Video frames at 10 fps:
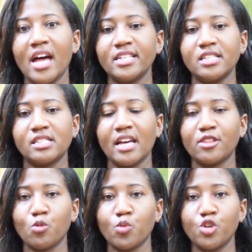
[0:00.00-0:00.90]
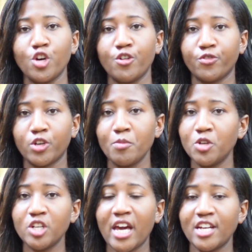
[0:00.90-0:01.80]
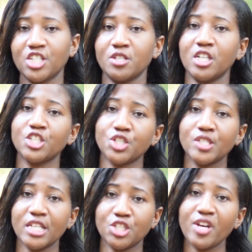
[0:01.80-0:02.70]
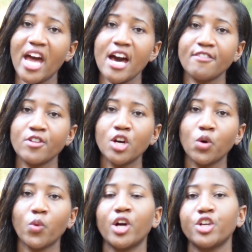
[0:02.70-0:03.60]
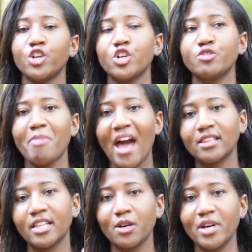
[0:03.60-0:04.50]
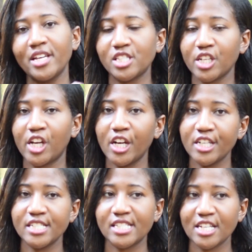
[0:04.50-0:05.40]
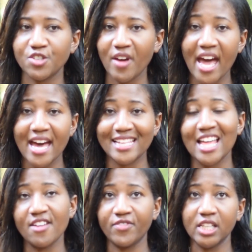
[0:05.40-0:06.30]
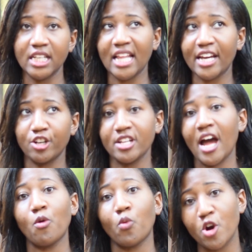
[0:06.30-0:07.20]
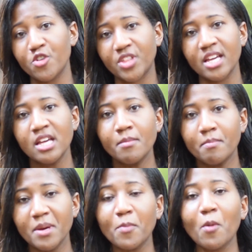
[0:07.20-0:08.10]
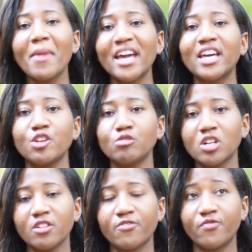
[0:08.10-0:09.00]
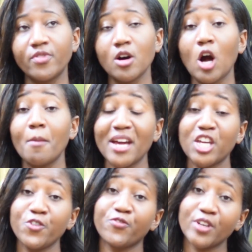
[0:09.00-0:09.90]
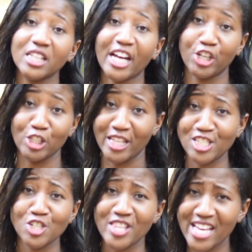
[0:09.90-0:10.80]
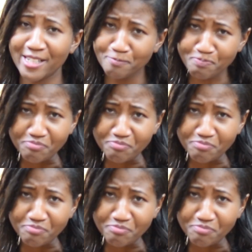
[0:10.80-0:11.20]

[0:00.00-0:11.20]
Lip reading: is at the root of communication issues that you have, where you're battling with insecurities that you've had feeling like you're not worthy, people making you look or making you feel like you're lesser than,